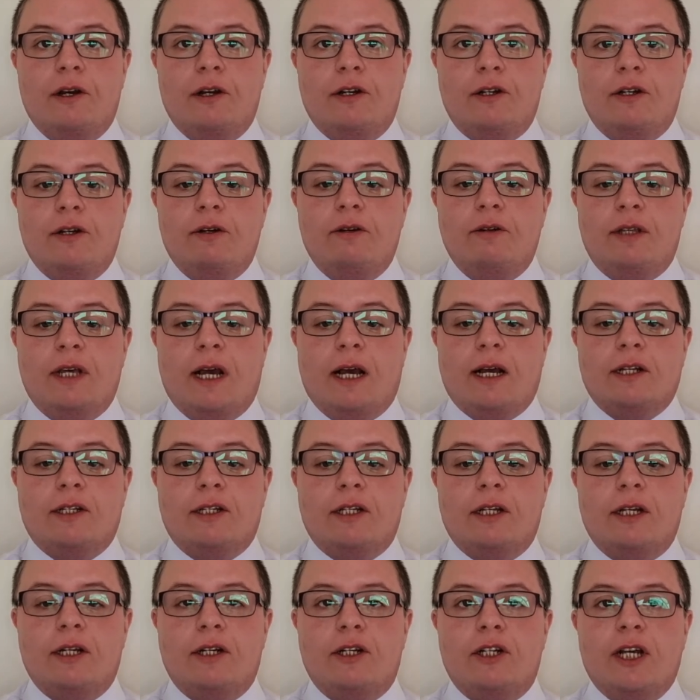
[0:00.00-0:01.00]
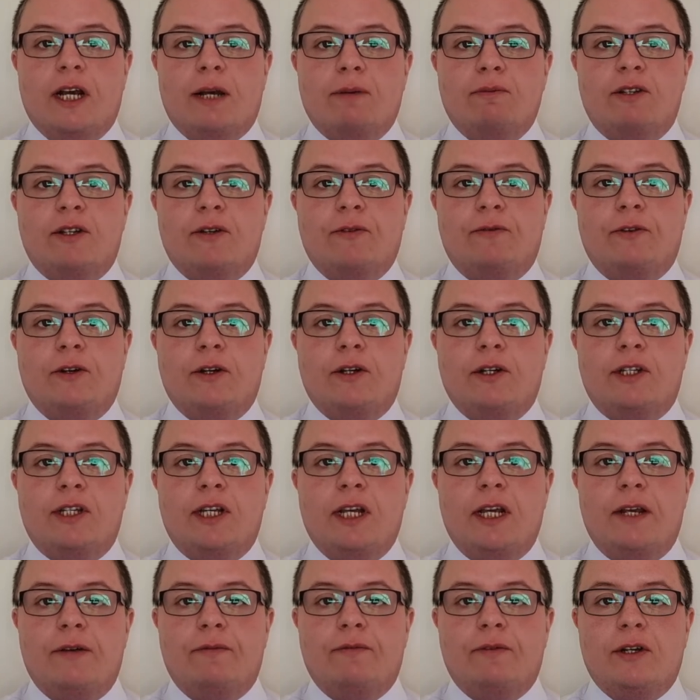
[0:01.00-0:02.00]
do that in chapter 13,